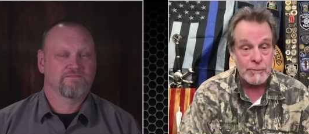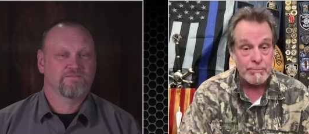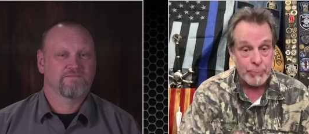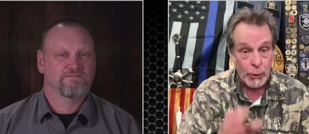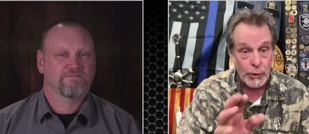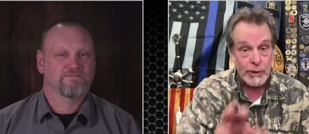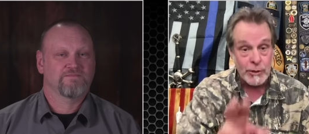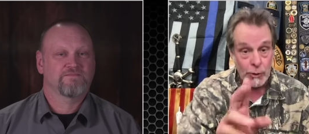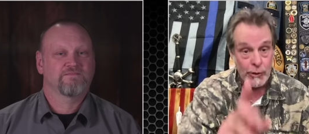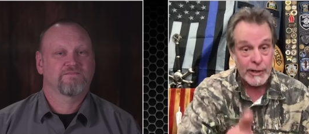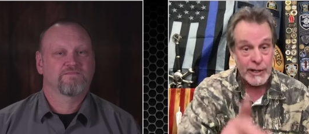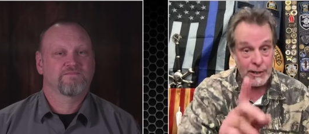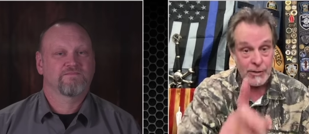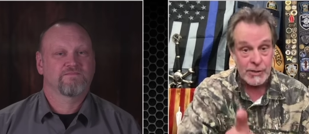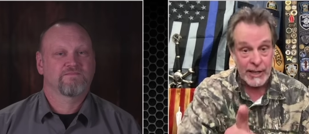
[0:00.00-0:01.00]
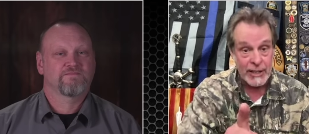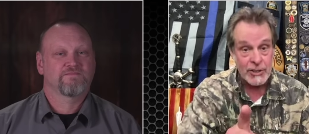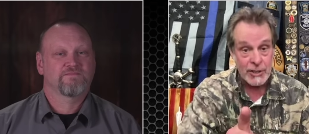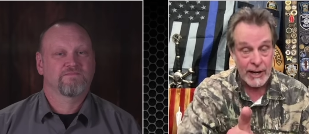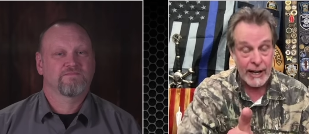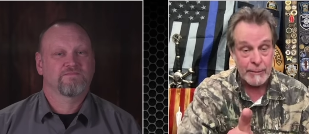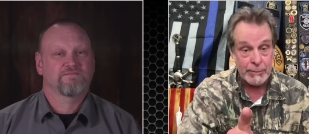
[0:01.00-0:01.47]
Speaker 1: important
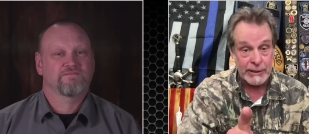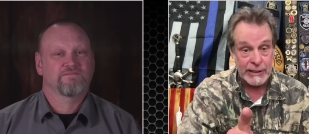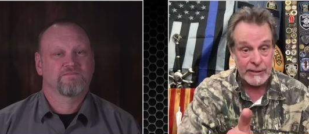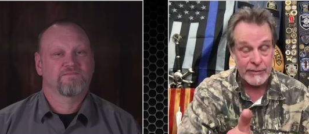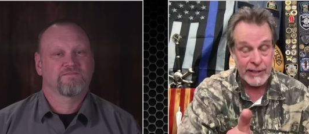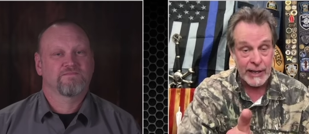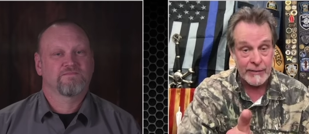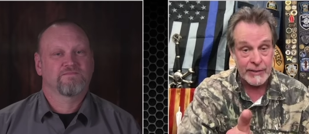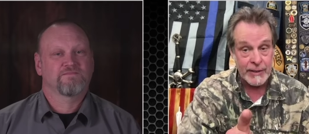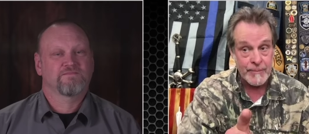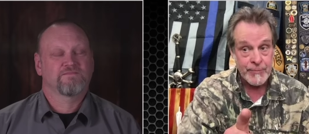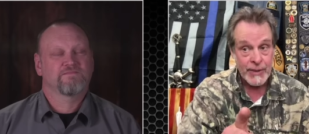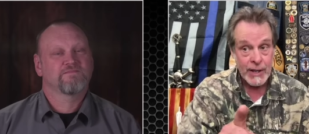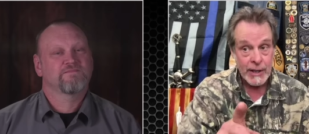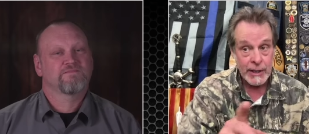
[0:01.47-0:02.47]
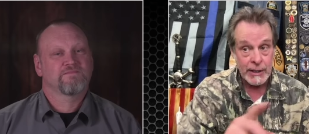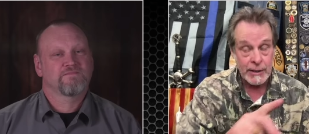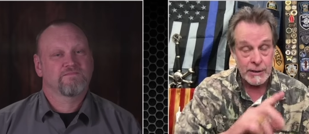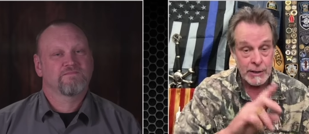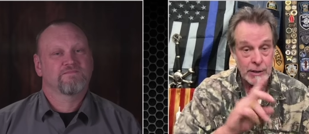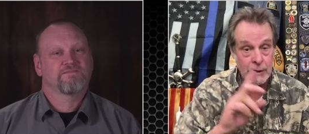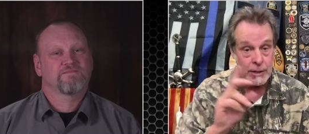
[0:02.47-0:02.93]
organization, I believe, Kevin,
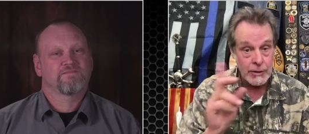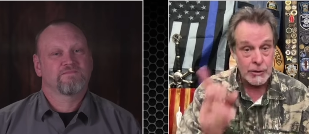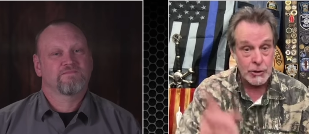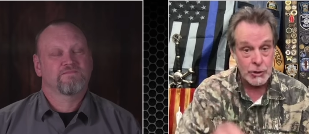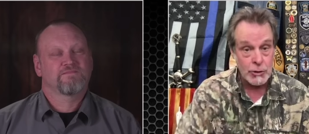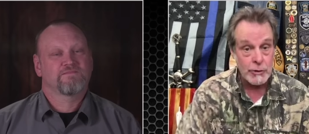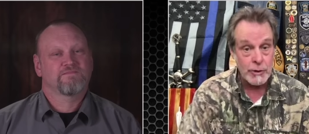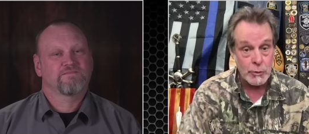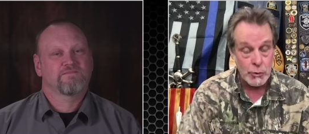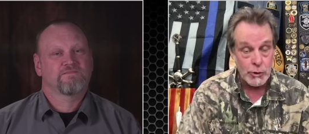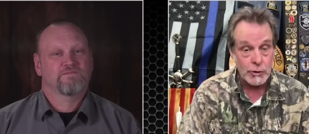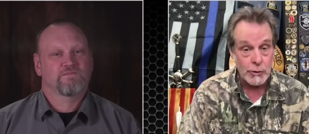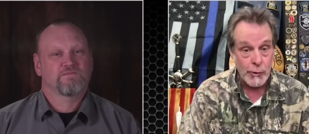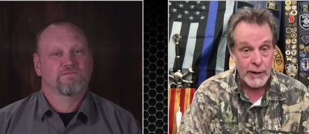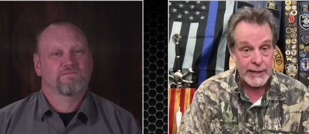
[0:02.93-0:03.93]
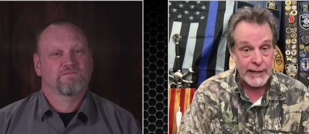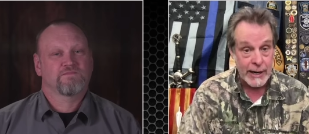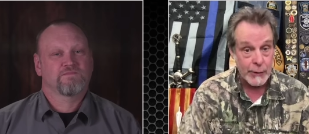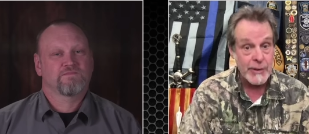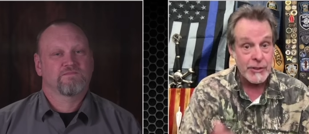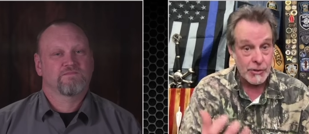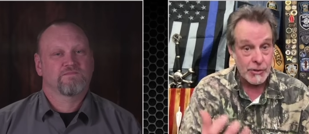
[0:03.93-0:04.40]
in the in the shooting world right
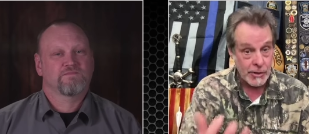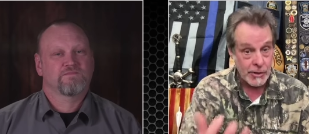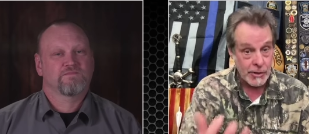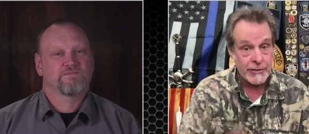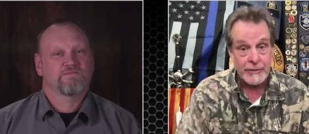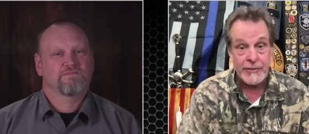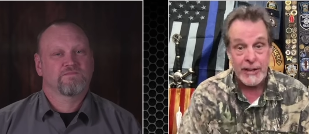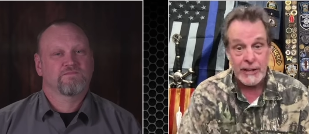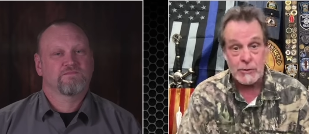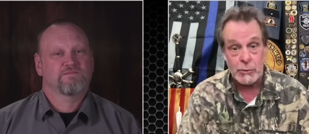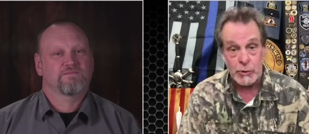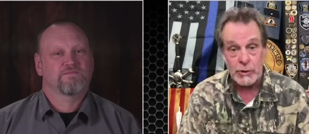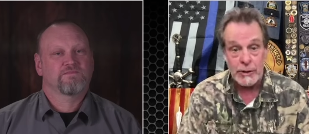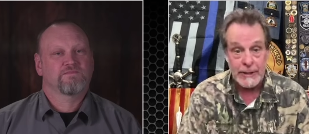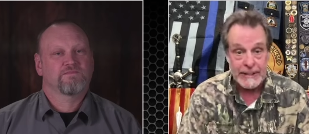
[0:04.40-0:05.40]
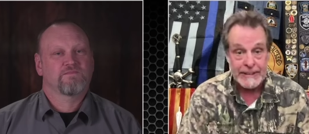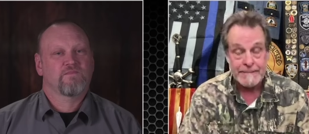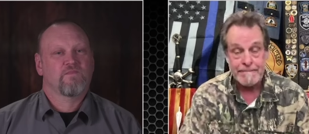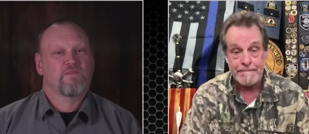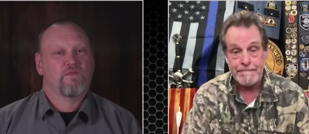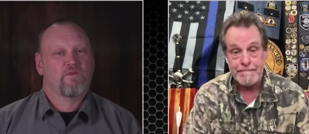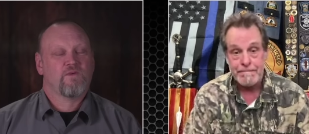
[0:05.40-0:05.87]
now, in the self-defense world.
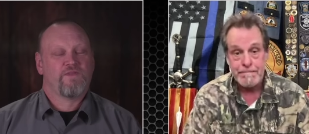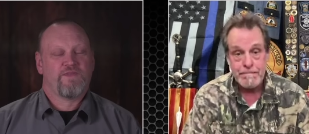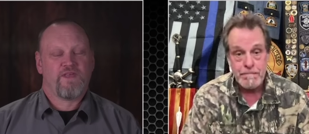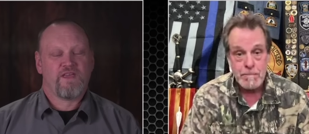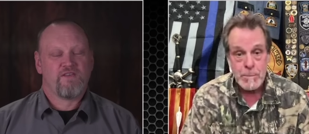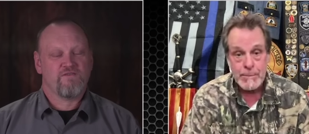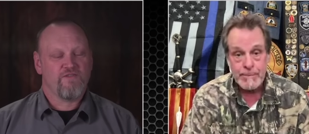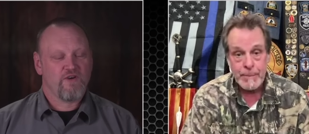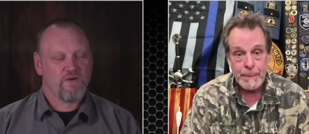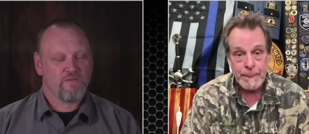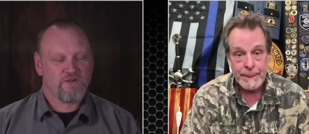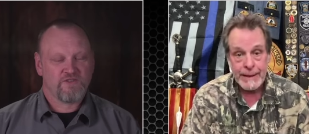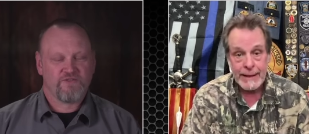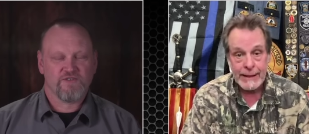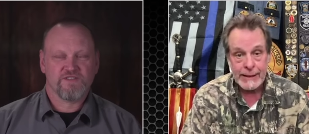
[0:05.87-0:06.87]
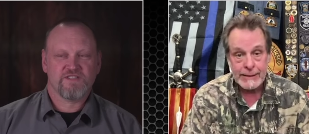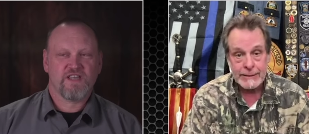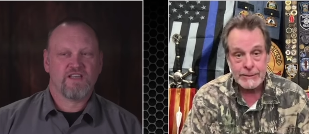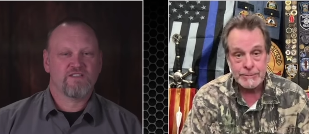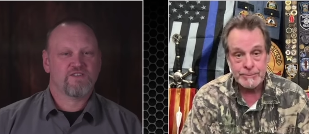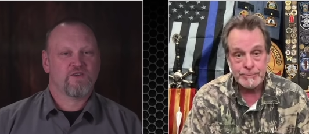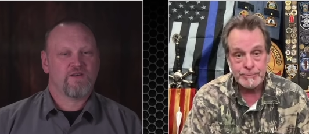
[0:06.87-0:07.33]
Speaker 2: Well, thank you very much for
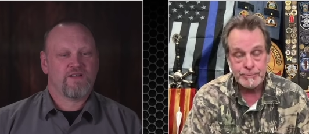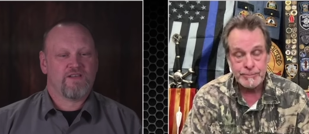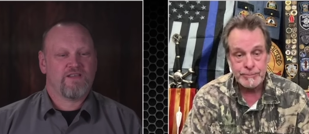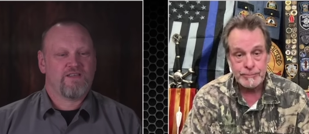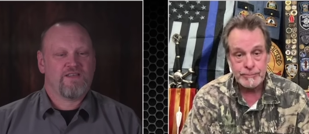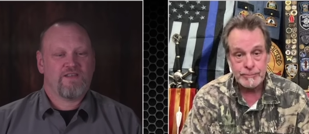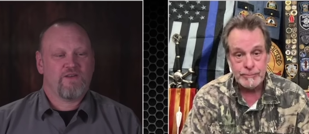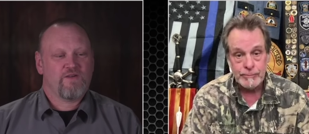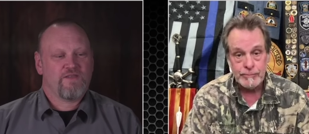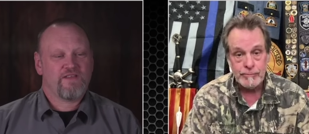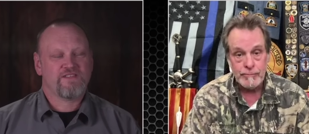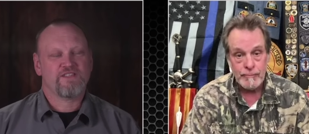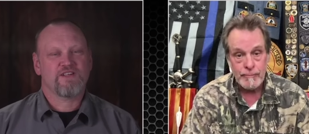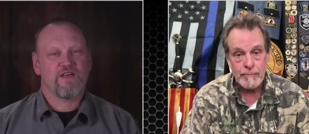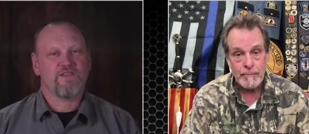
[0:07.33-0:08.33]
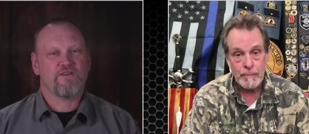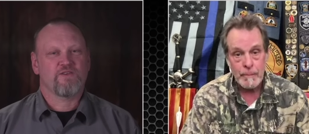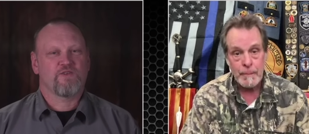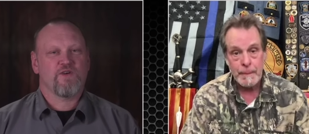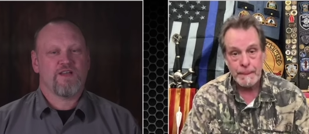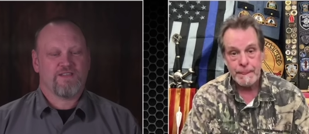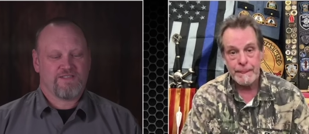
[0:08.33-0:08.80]
saying so. And, uh, you know, that's another
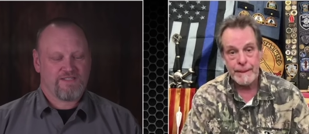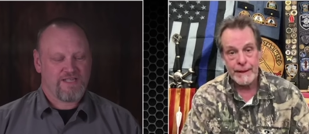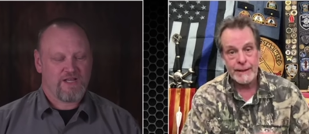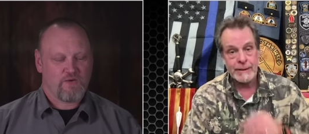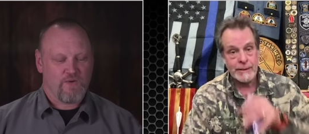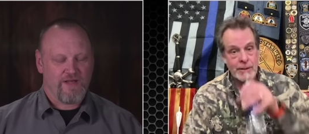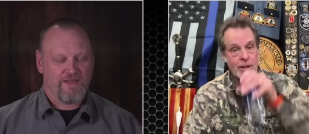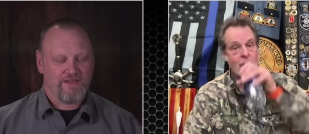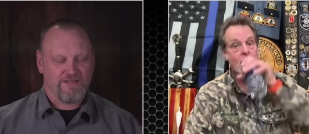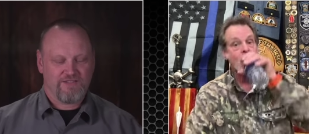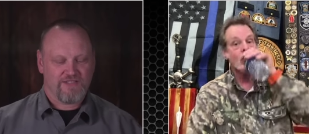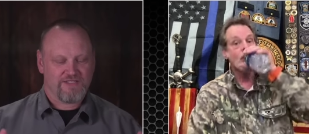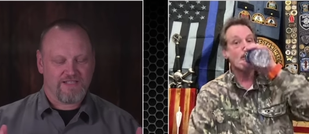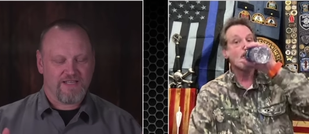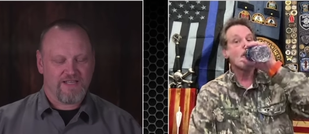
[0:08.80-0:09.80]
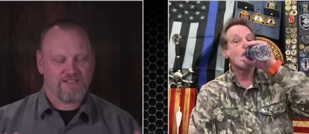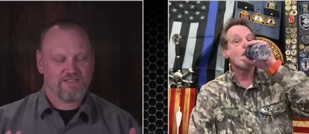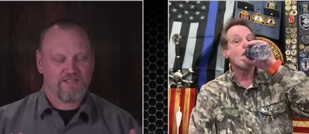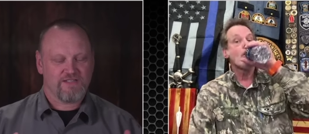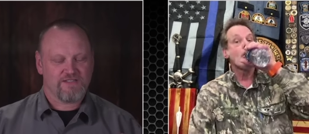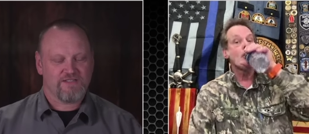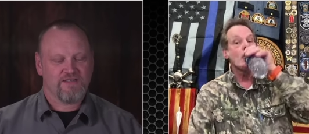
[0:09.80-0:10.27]
great segue that just
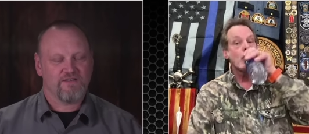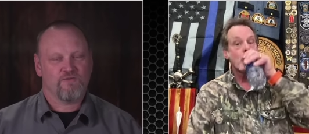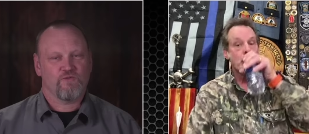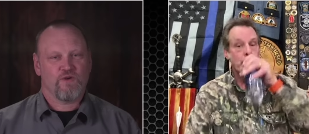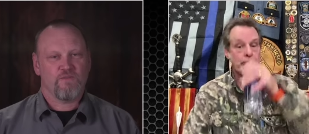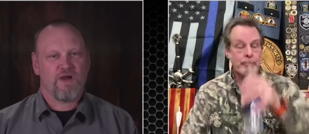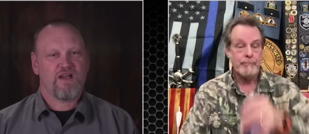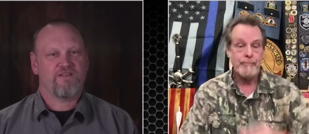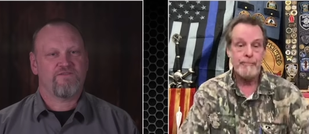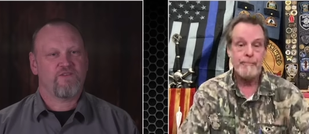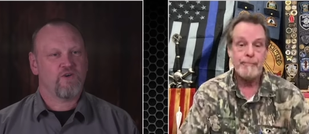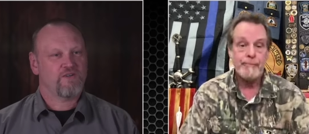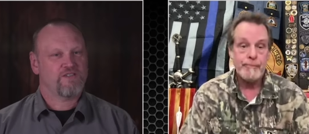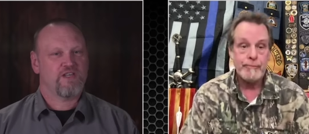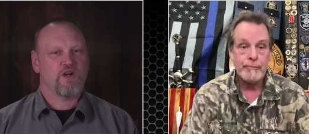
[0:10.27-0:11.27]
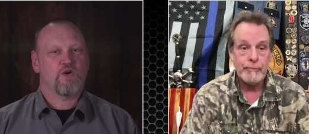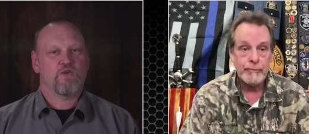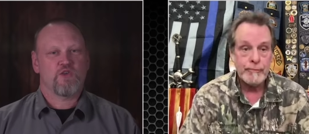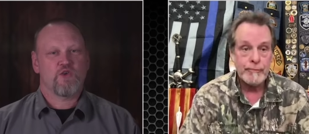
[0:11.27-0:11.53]
lets us uh, remind folks, you know,